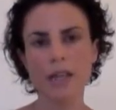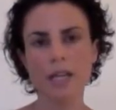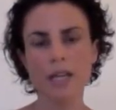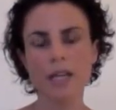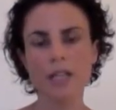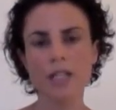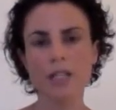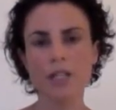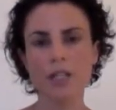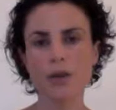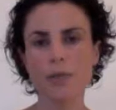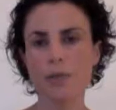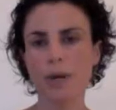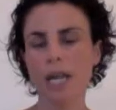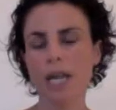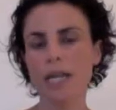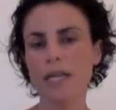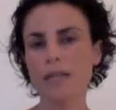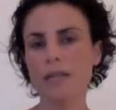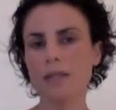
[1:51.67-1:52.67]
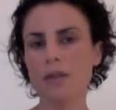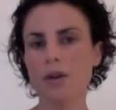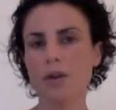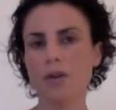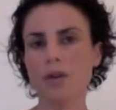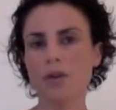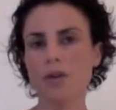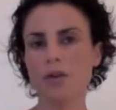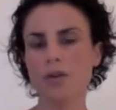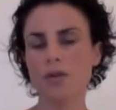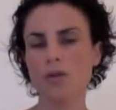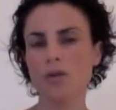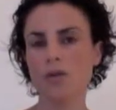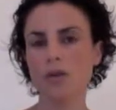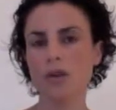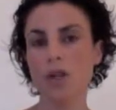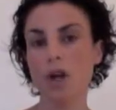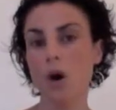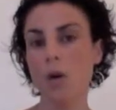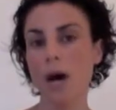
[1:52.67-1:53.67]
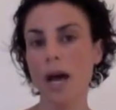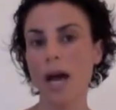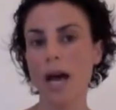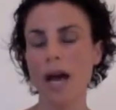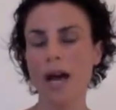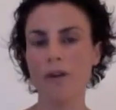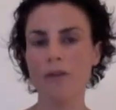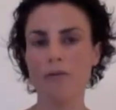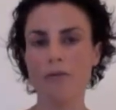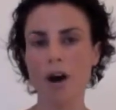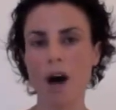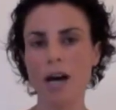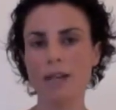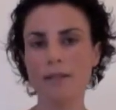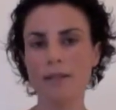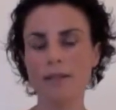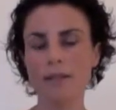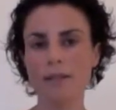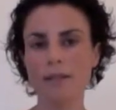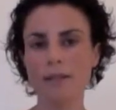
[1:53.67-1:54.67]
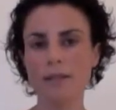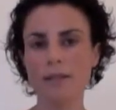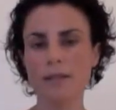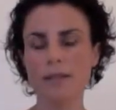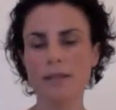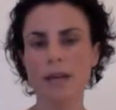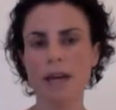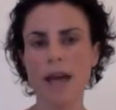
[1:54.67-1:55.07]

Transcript: into your belly so that your lower hand rises,